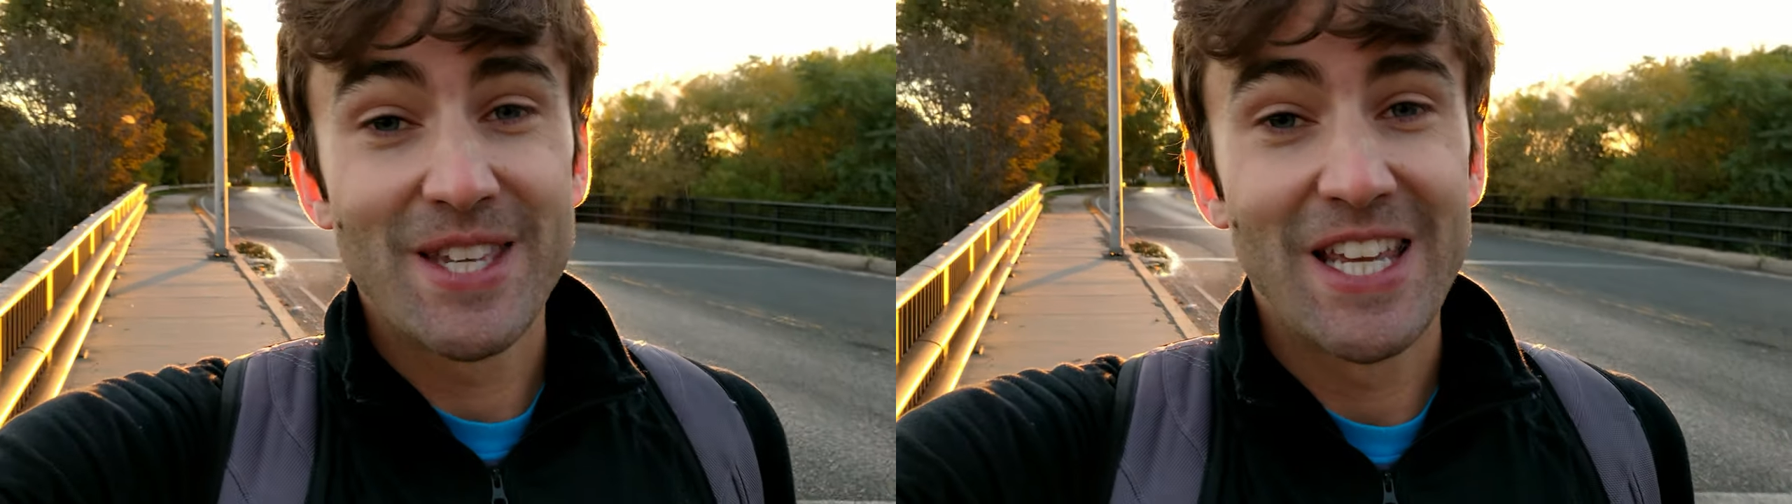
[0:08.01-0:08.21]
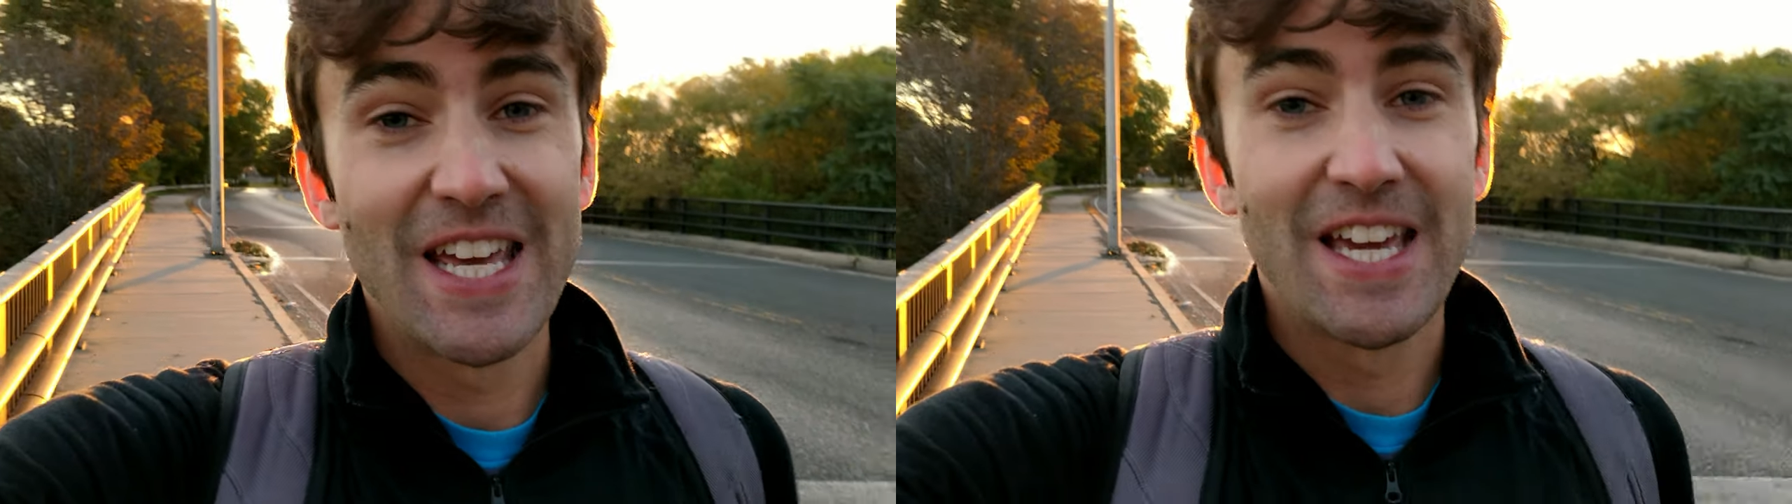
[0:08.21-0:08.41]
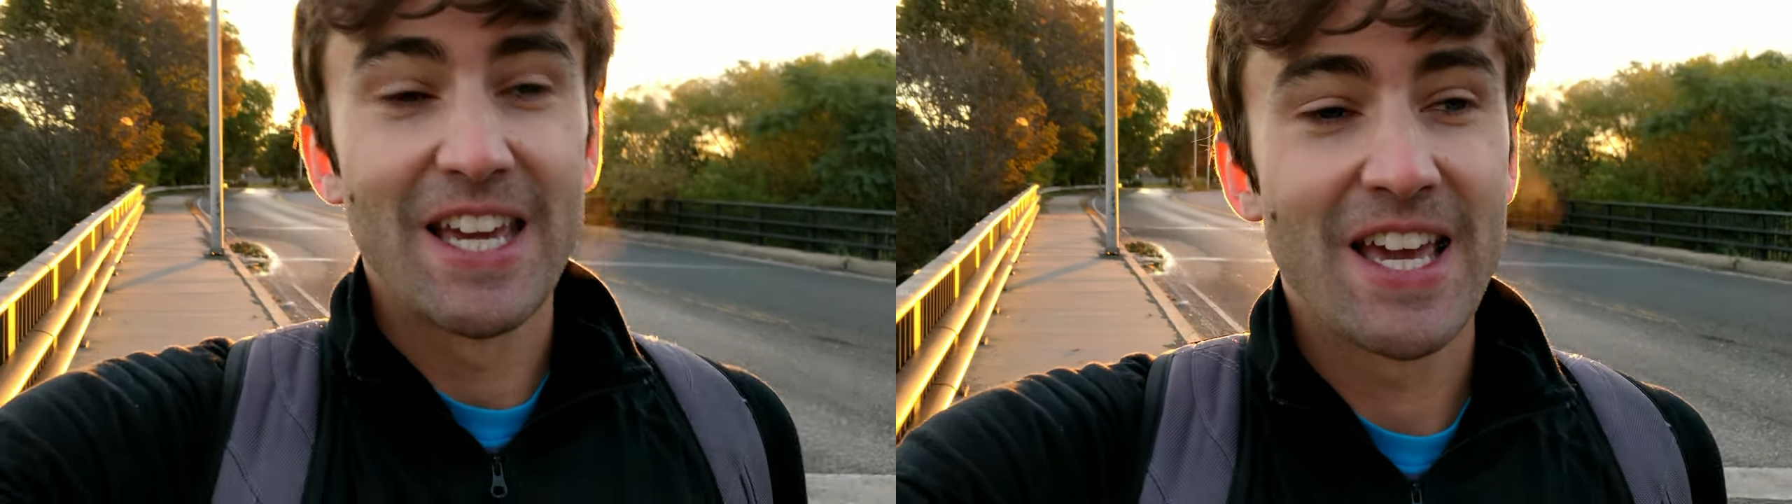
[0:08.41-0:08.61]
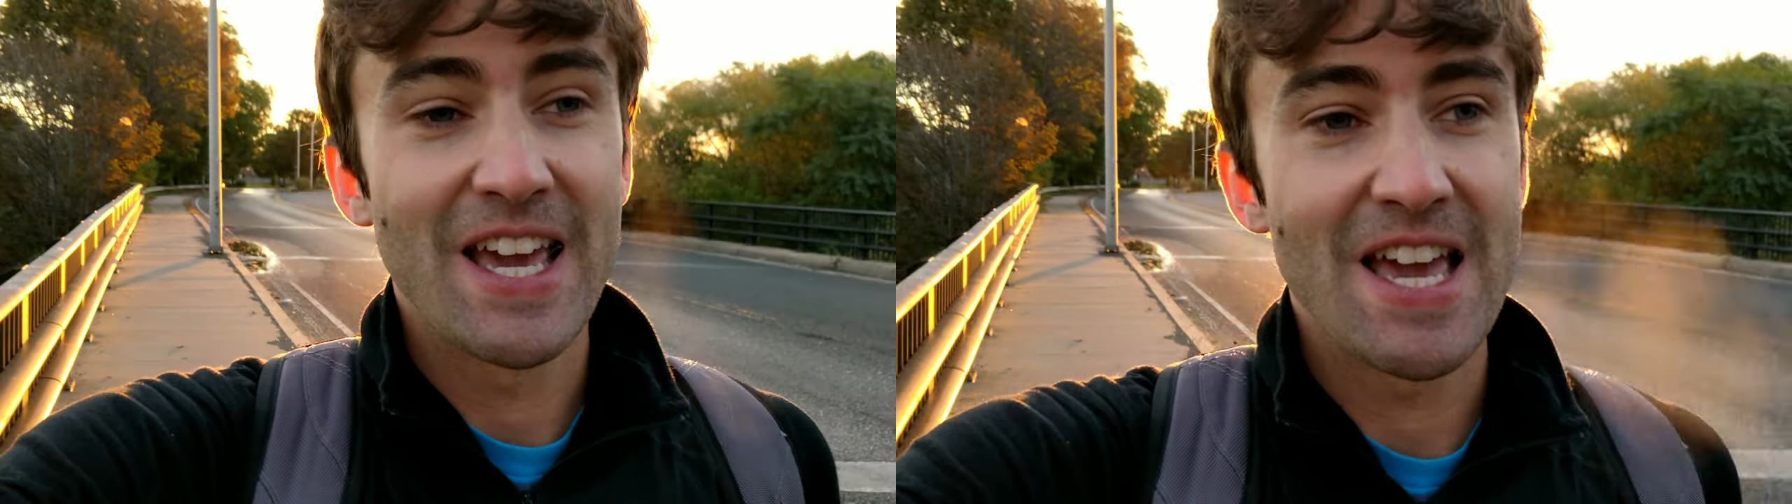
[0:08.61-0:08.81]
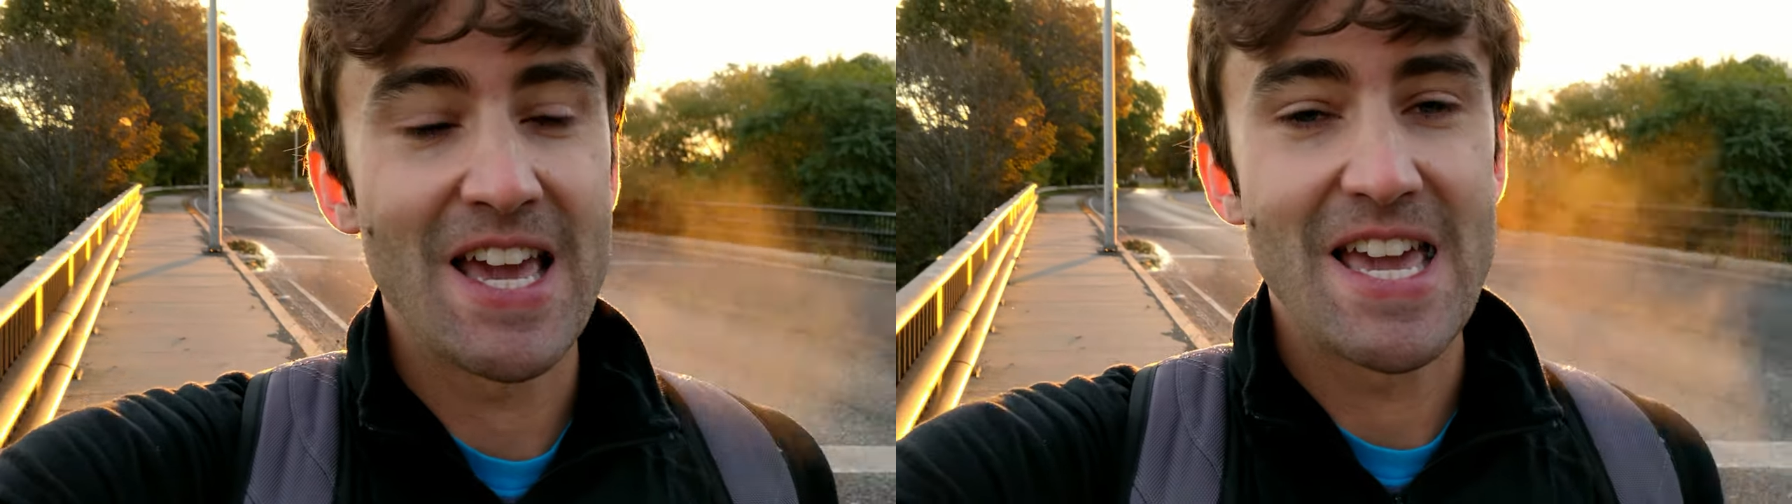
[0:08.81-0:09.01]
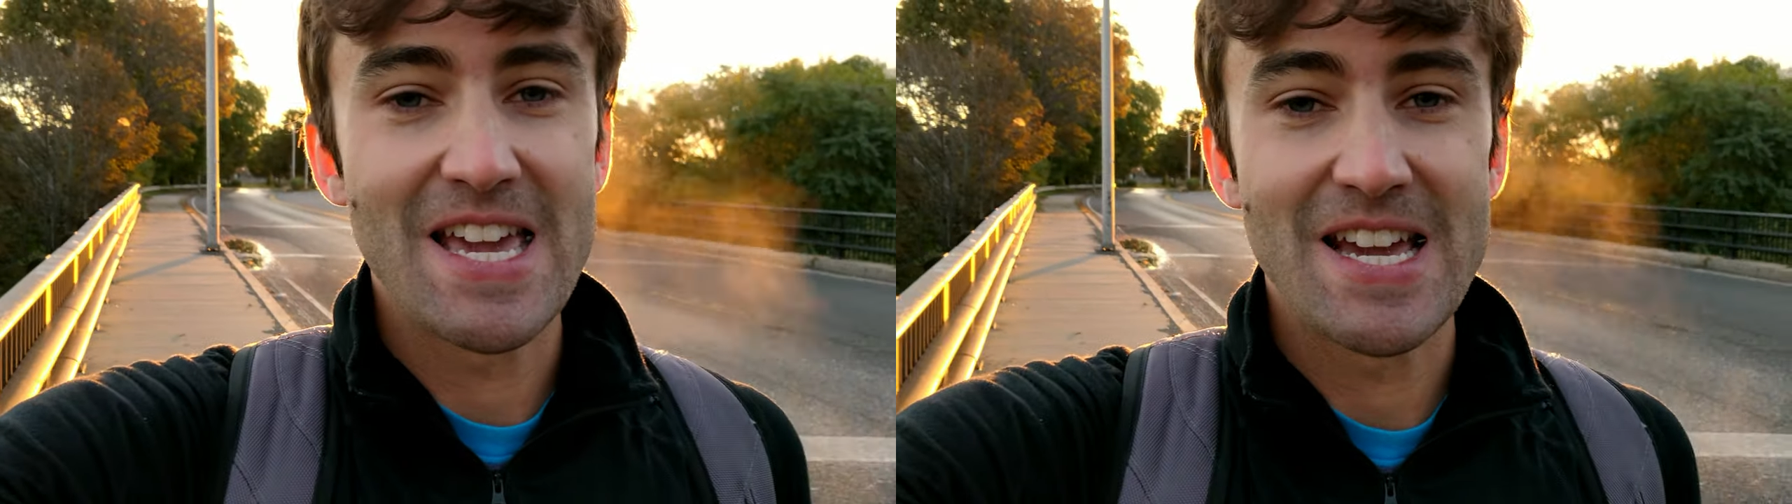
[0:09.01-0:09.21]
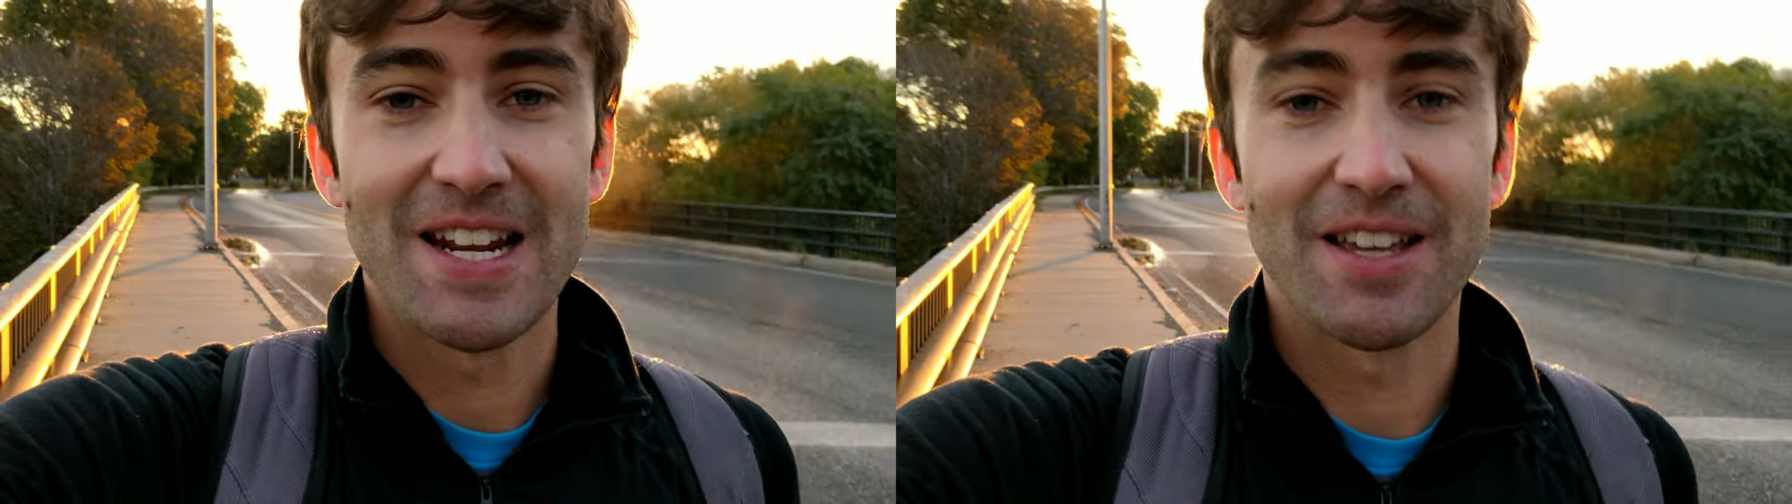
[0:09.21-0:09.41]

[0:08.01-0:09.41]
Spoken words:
today, and